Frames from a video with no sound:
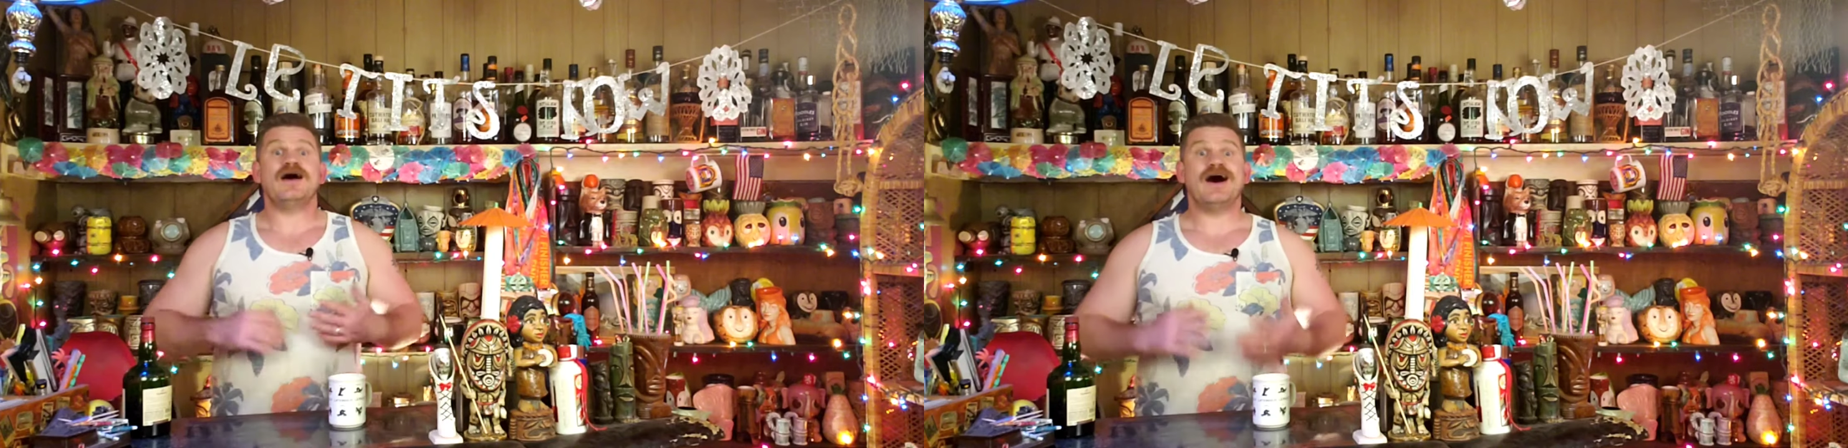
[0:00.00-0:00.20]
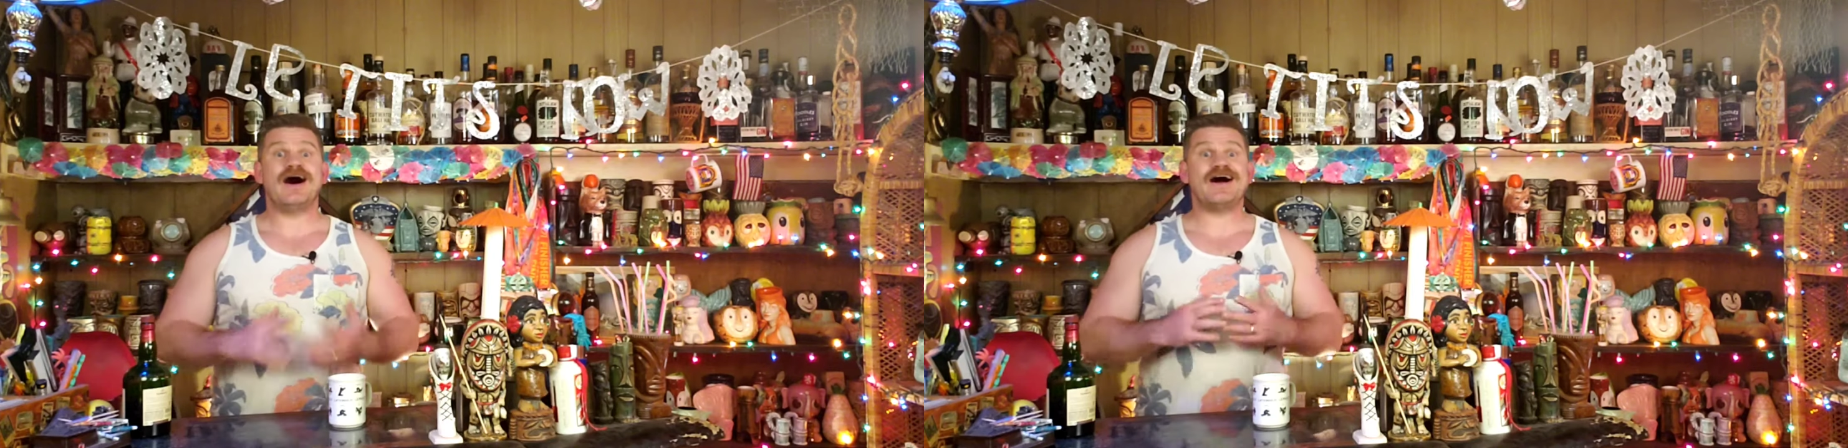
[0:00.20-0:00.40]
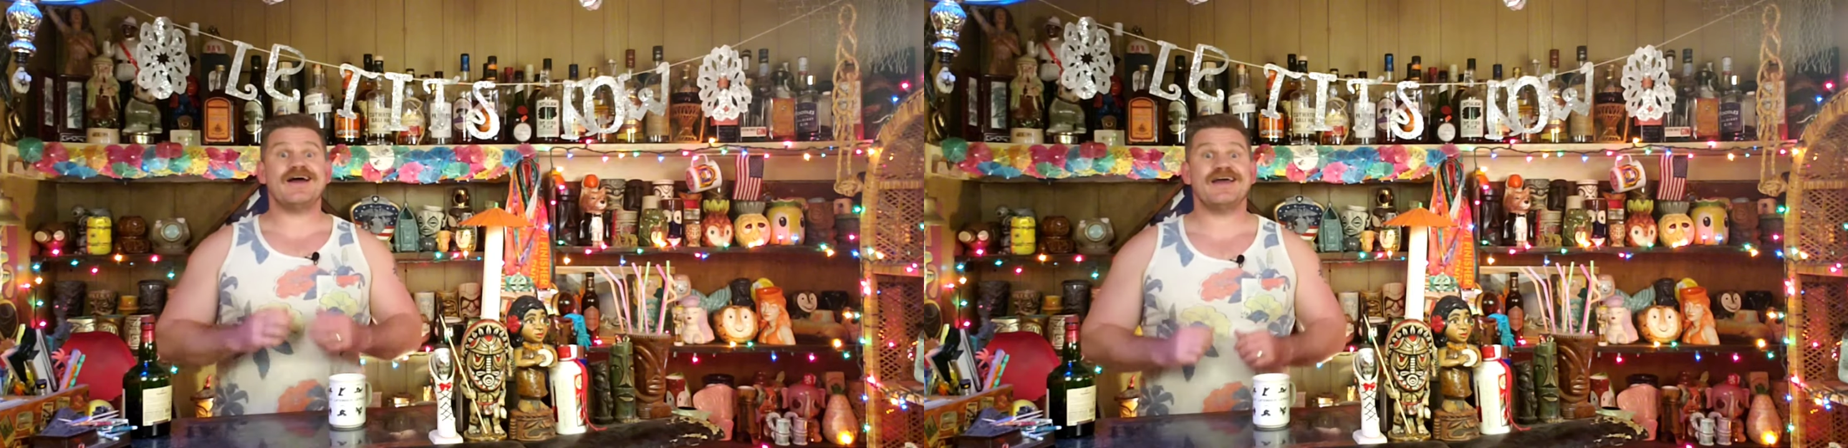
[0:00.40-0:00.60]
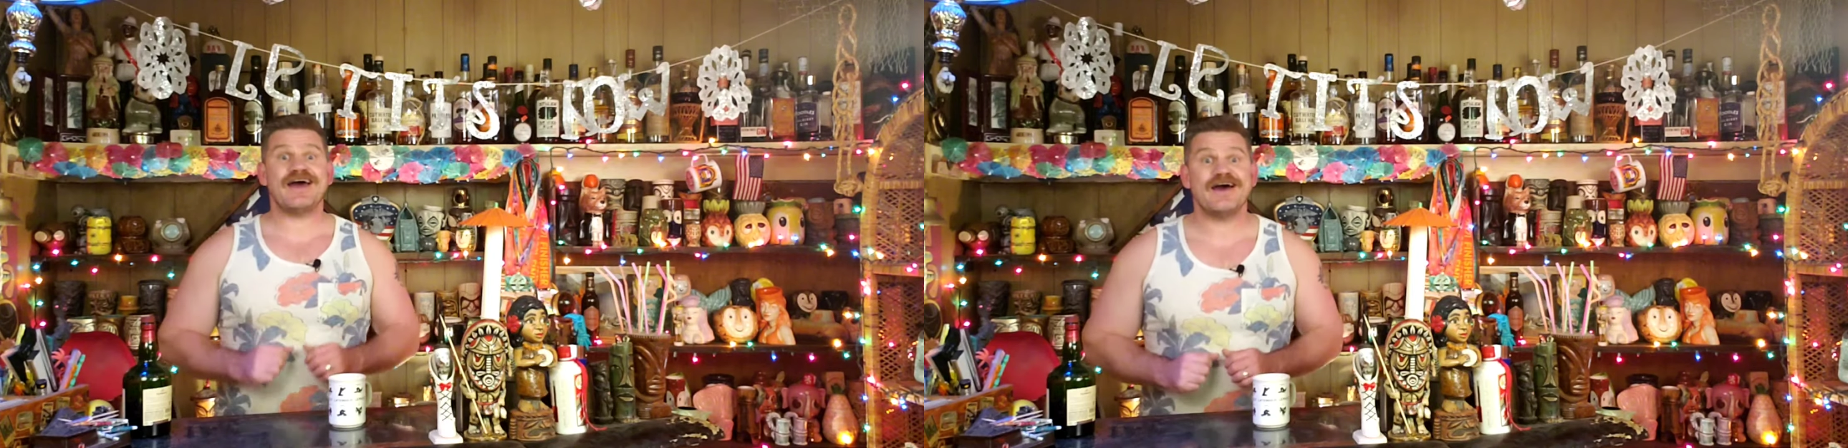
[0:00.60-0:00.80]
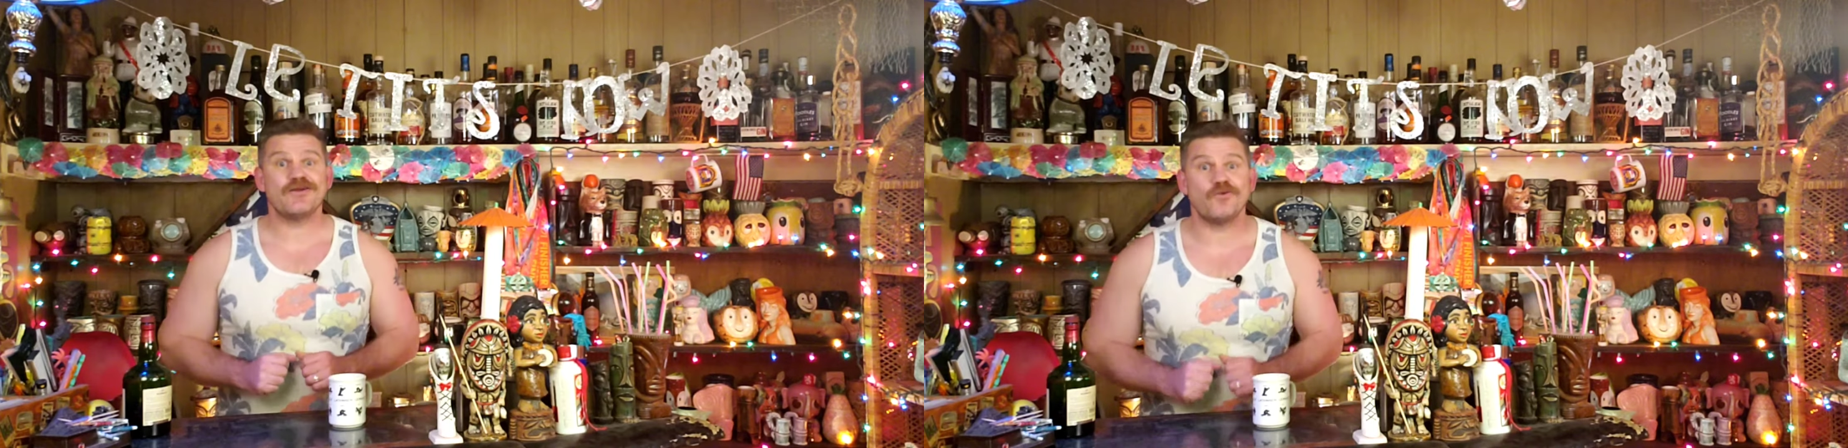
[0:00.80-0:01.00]
Hi
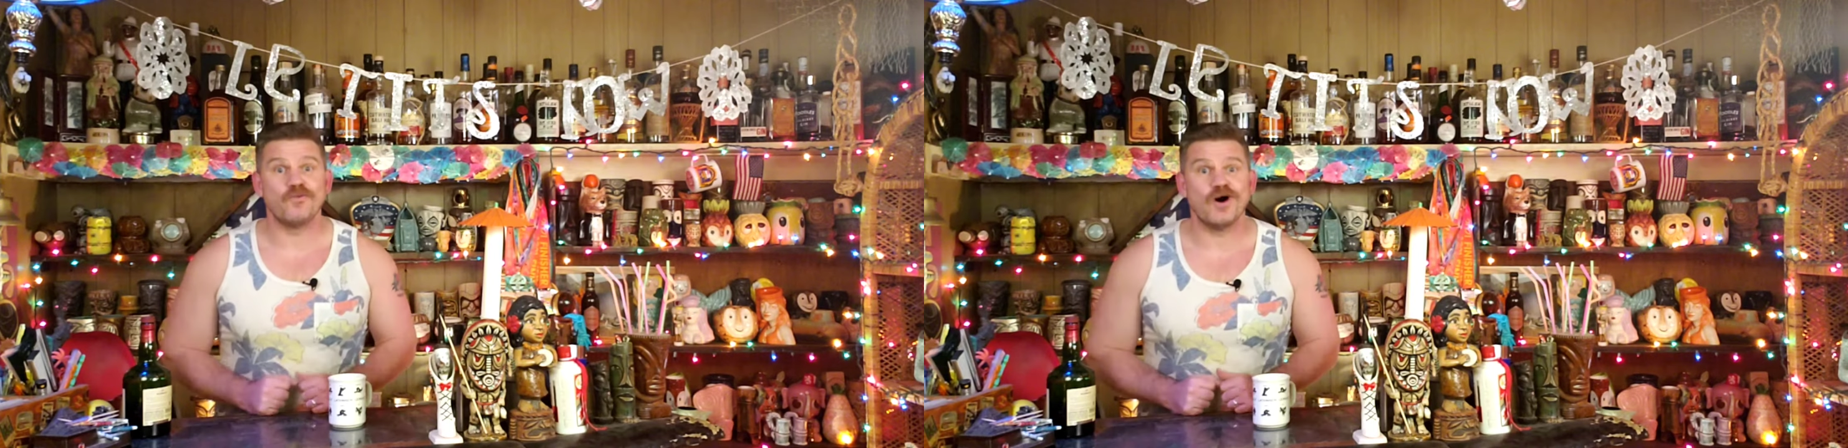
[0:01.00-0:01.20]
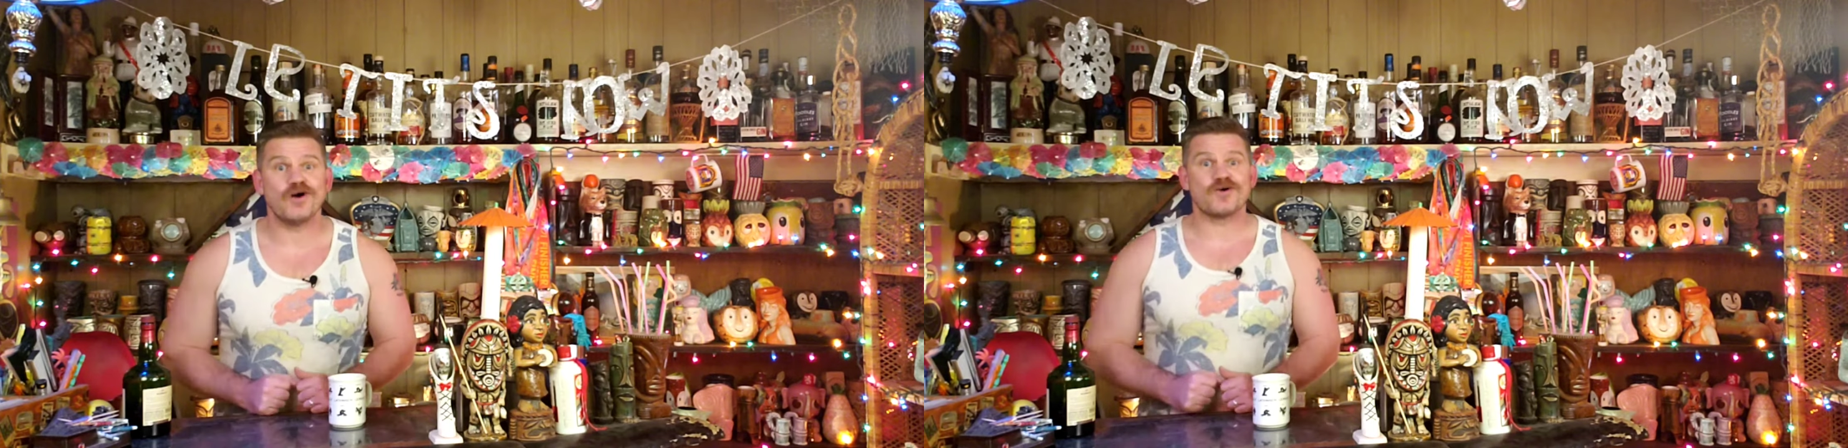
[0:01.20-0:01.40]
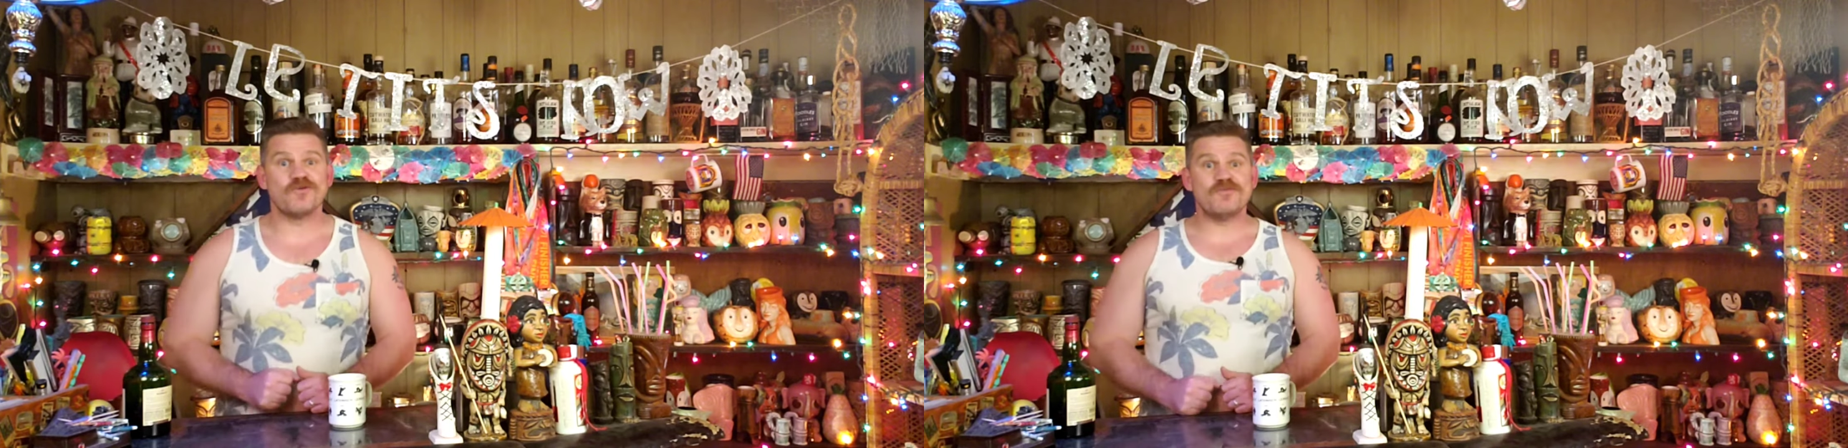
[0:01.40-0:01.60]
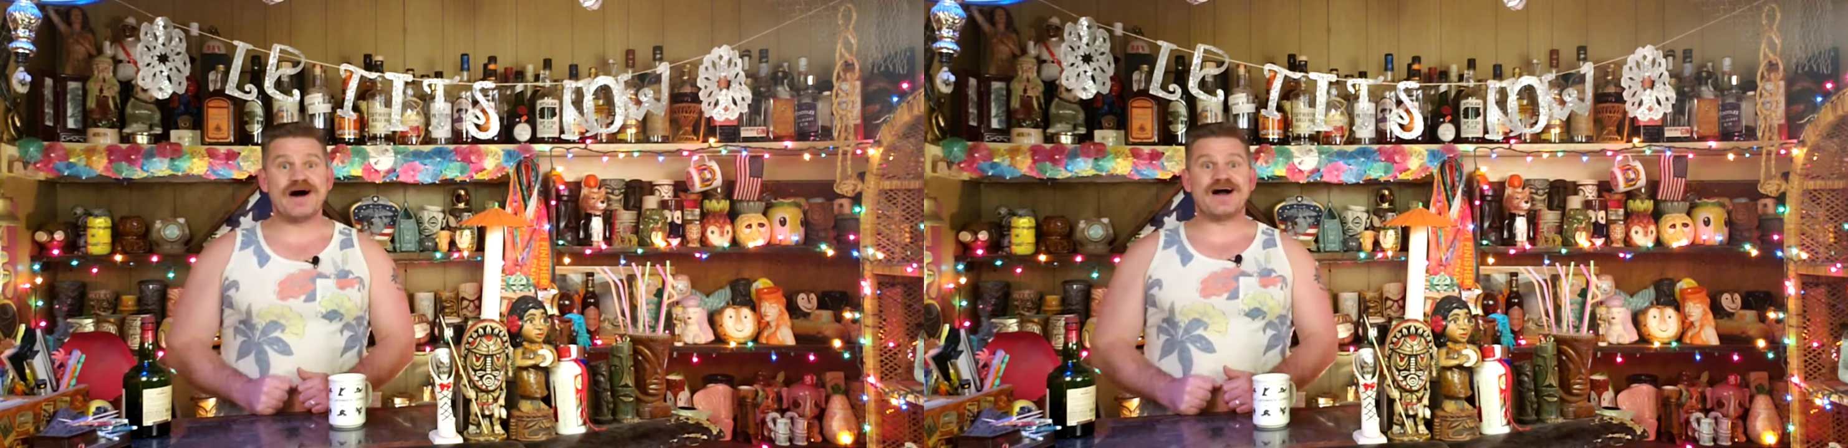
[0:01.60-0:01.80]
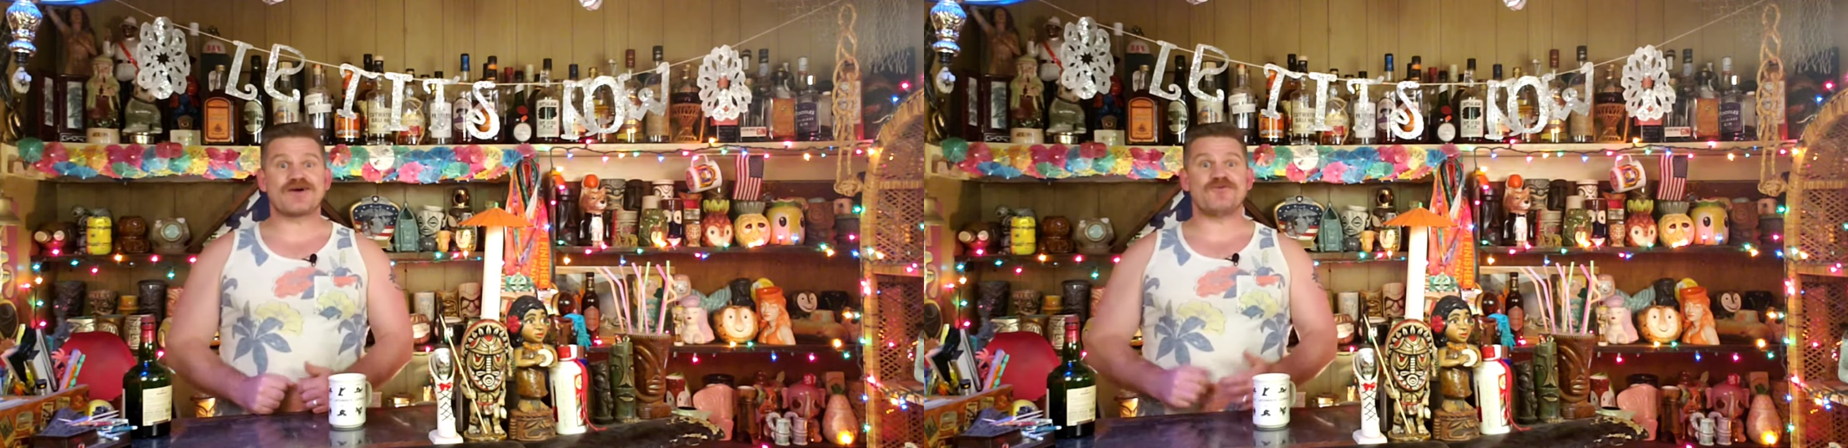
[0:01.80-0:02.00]
and welcome back.